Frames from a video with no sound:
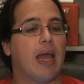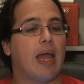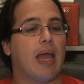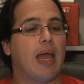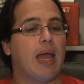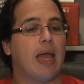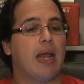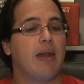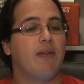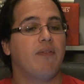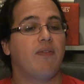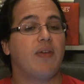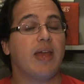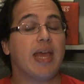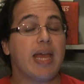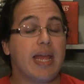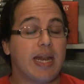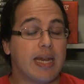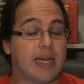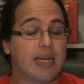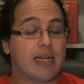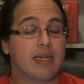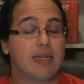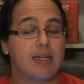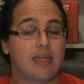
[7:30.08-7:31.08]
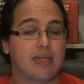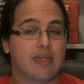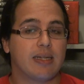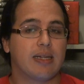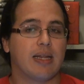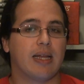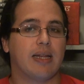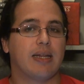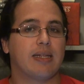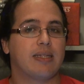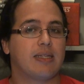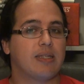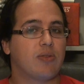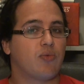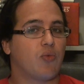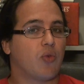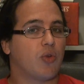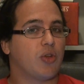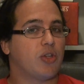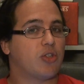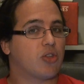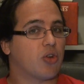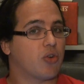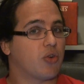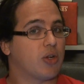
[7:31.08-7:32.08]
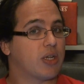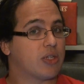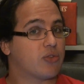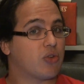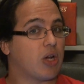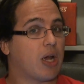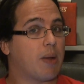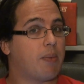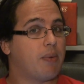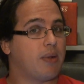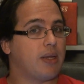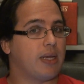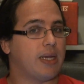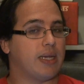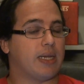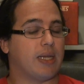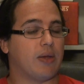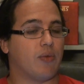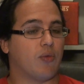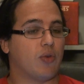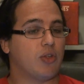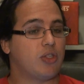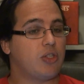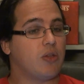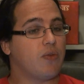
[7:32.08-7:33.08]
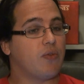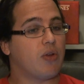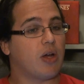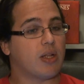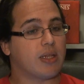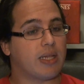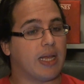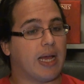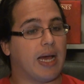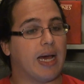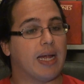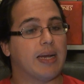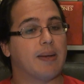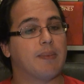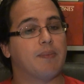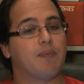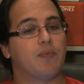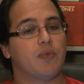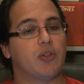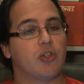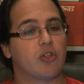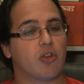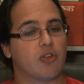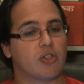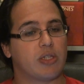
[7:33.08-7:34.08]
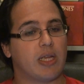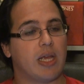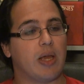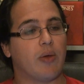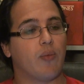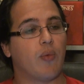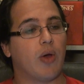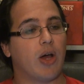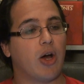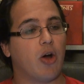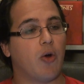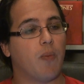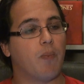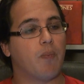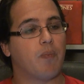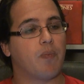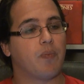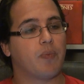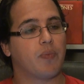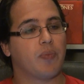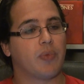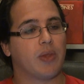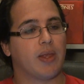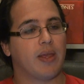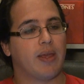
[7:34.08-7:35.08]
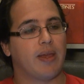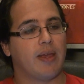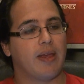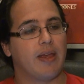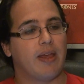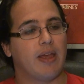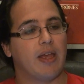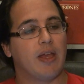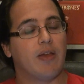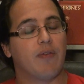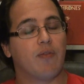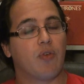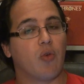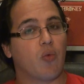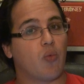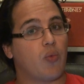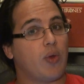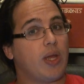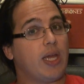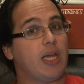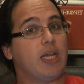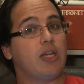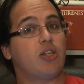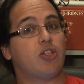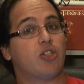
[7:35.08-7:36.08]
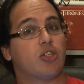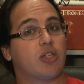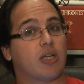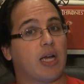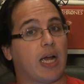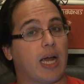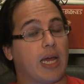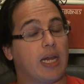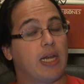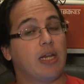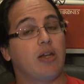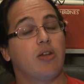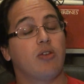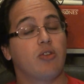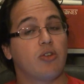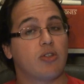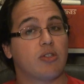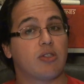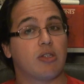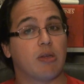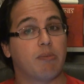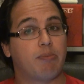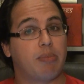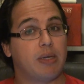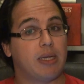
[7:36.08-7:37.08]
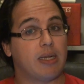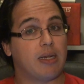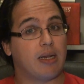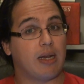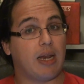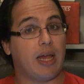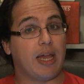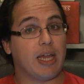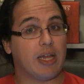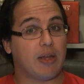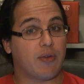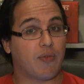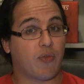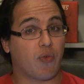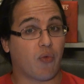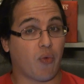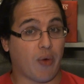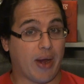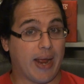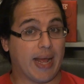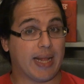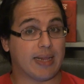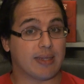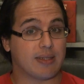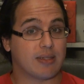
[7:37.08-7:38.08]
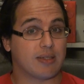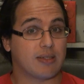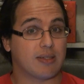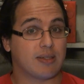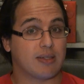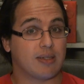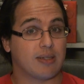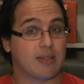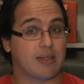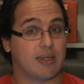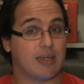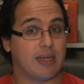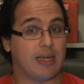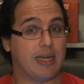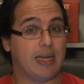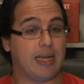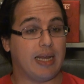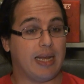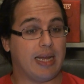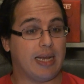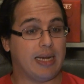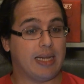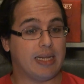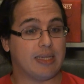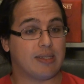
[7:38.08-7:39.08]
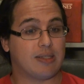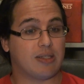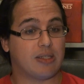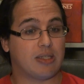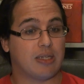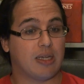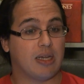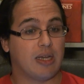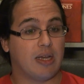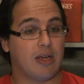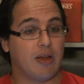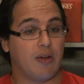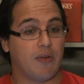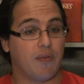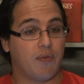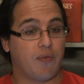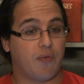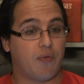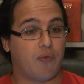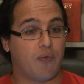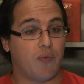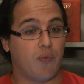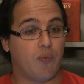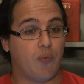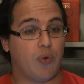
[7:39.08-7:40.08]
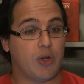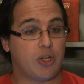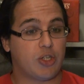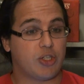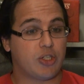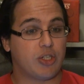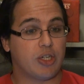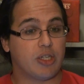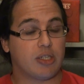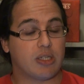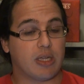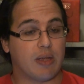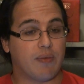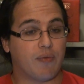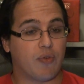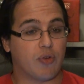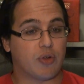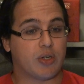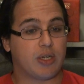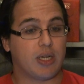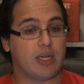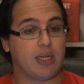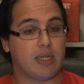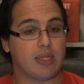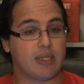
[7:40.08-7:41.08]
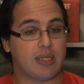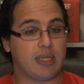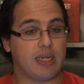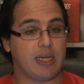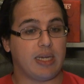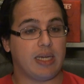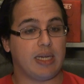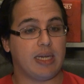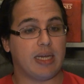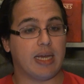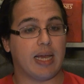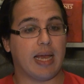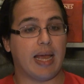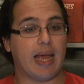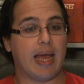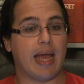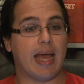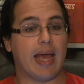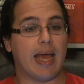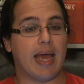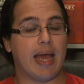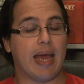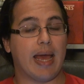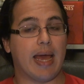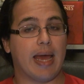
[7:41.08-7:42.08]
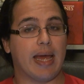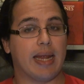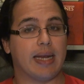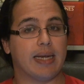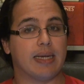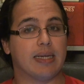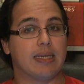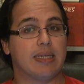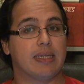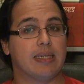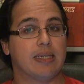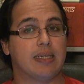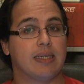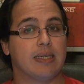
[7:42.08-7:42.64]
And then, and this is where you start extrapolating, once you've got that, you start saying, well, the Reach kind of looks a bit like France in its richness and fertility and